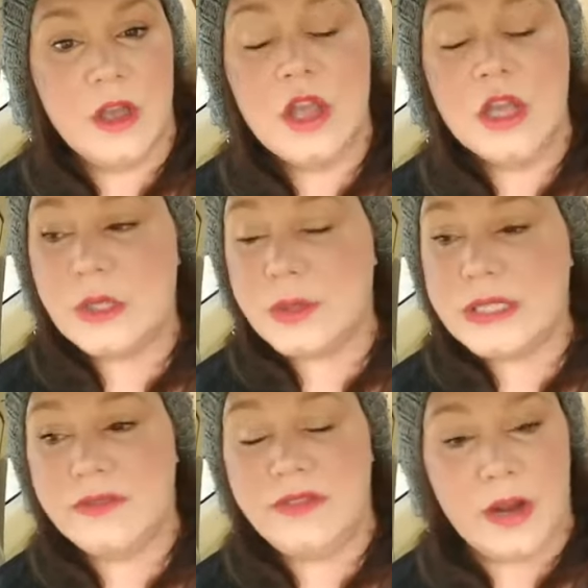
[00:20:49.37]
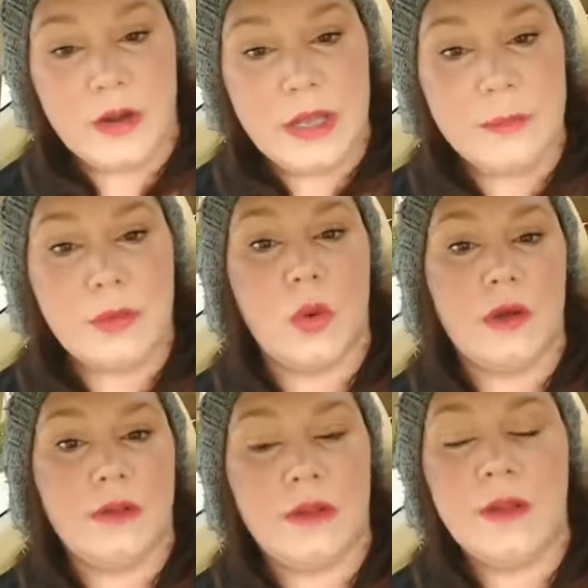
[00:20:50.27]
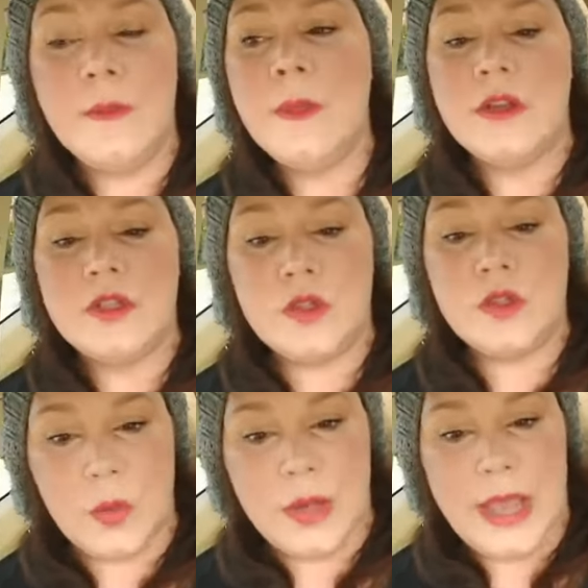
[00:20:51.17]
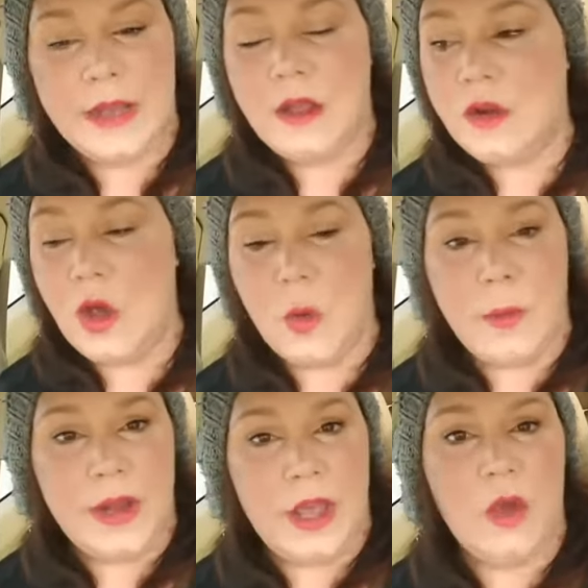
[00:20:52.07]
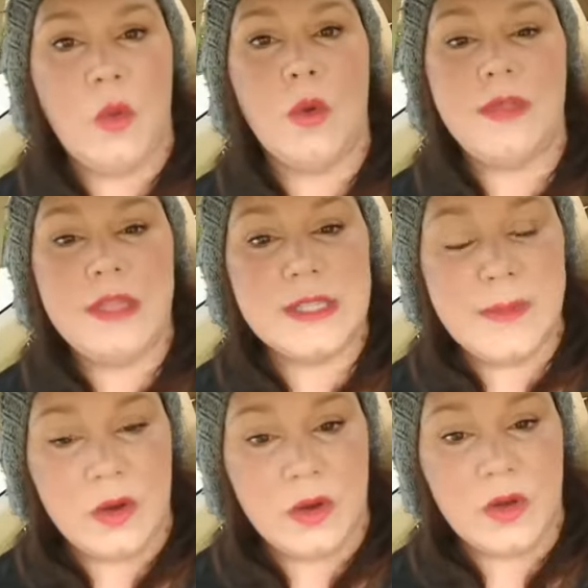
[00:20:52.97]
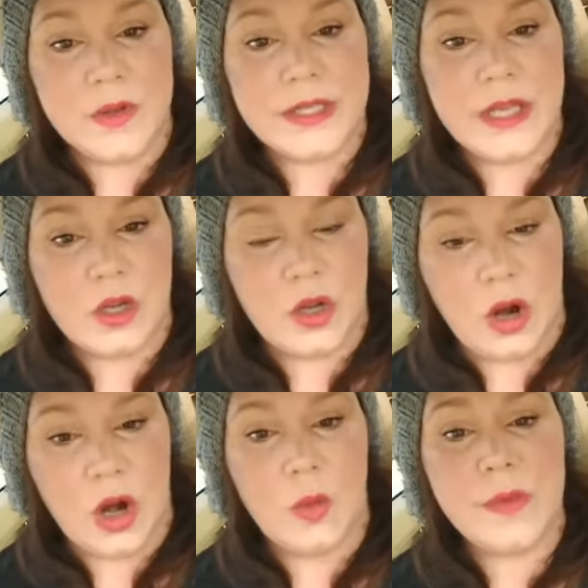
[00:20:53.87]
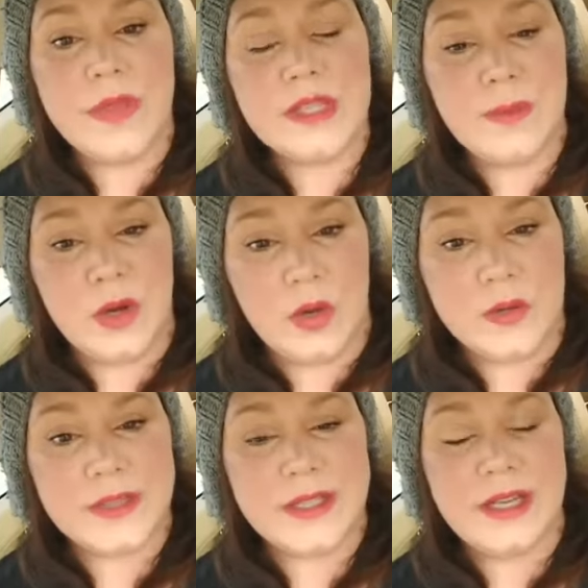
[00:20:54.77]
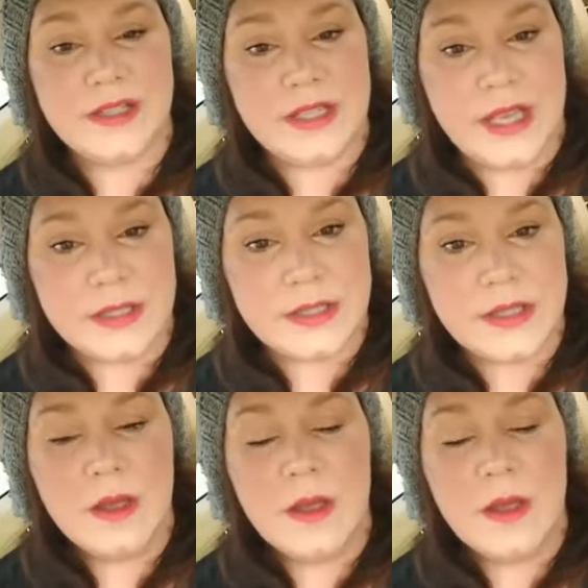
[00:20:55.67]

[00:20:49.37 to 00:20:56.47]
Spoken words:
So it's very important to create an opening where these miracles can occur, where these miracles can exist.